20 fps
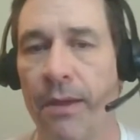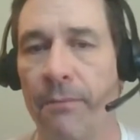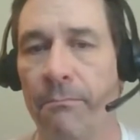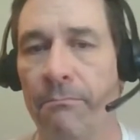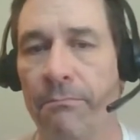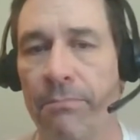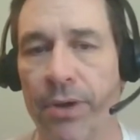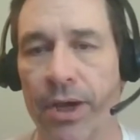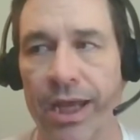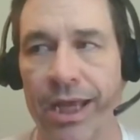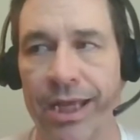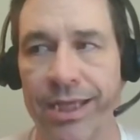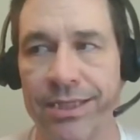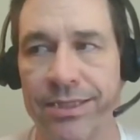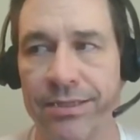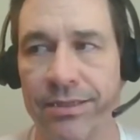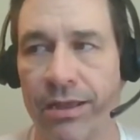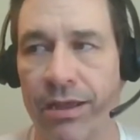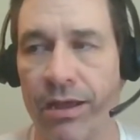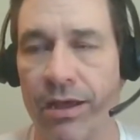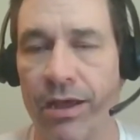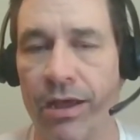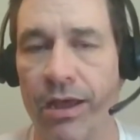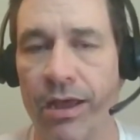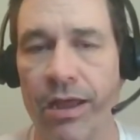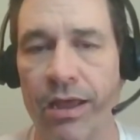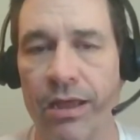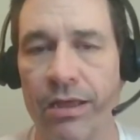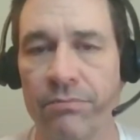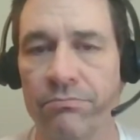but
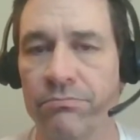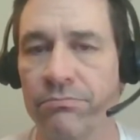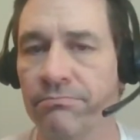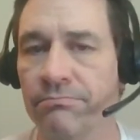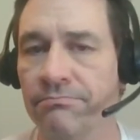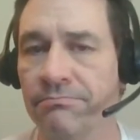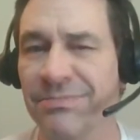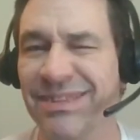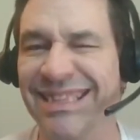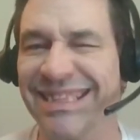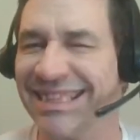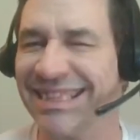um,